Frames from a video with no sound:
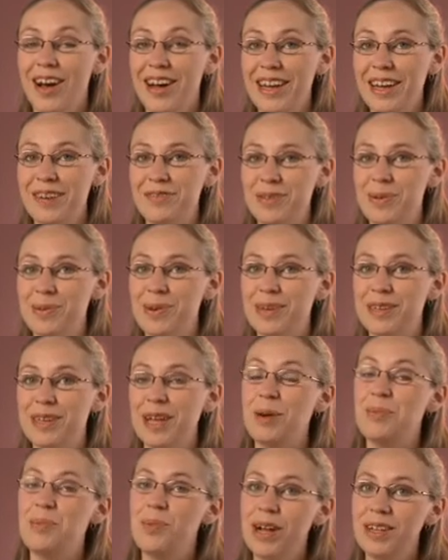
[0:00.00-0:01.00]
Hi everyone,
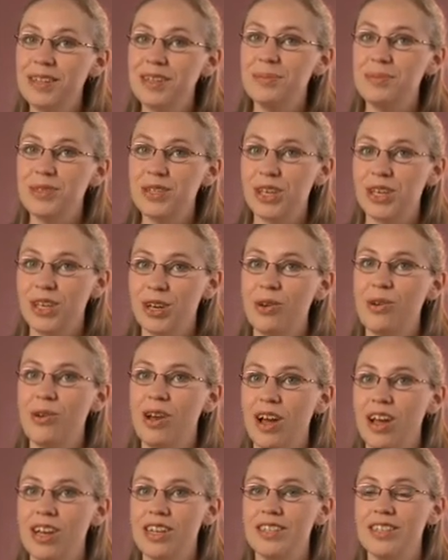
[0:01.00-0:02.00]
and welcome to Ceol
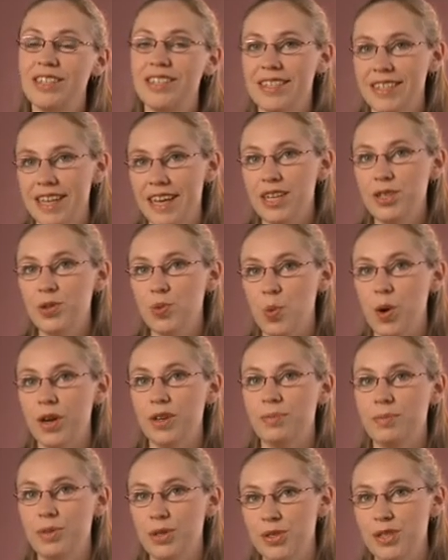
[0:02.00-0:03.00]
Island's Stage
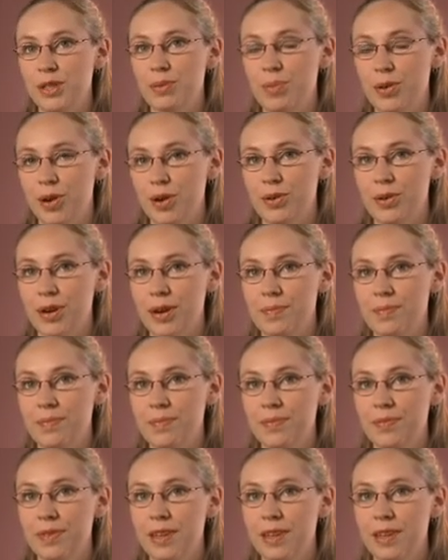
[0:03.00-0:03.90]
1 music programme.